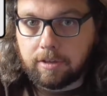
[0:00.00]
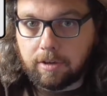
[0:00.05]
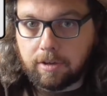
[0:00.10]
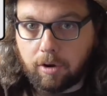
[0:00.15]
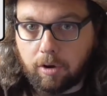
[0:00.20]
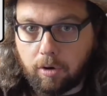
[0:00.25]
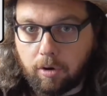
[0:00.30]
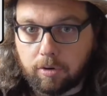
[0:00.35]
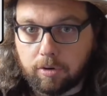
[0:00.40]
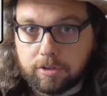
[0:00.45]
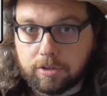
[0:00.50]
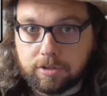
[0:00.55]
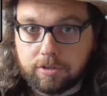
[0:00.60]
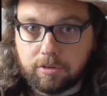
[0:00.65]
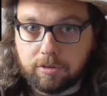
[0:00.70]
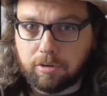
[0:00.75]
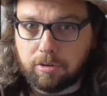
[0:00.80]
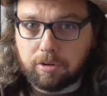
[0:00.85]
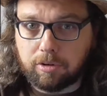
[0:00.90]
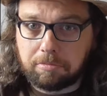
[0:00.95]
Horse
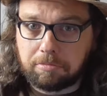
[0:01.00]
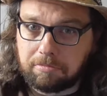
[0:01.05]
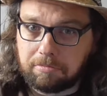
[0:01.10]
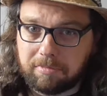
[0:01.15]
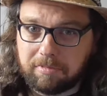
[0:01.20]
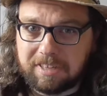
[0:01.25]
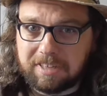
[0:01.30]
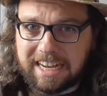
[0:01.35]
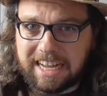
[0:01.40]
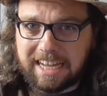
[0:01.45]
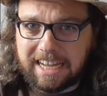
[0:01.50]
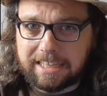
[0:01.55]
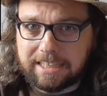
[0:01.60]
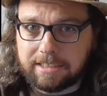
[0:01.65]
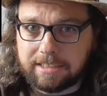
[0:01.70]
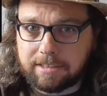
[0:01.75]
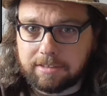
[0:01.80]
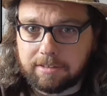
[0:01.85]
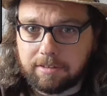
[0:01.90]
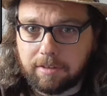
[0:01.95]
or
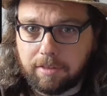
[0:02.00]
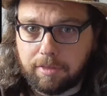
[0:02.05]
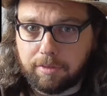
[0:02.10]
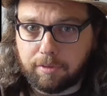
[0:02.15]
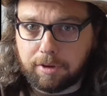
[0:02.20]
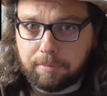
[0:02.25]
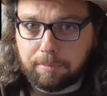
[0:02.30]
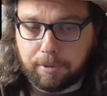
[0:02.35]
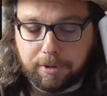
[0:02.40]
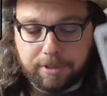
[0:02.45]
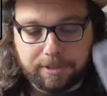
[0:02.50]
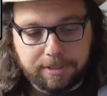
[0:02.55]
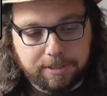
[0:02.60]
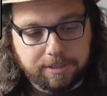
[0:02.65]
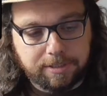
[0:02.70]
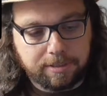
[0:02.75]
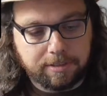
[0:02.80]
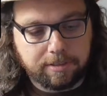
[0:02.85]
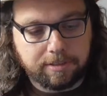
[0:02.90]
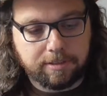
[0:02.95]
knight, 3 points.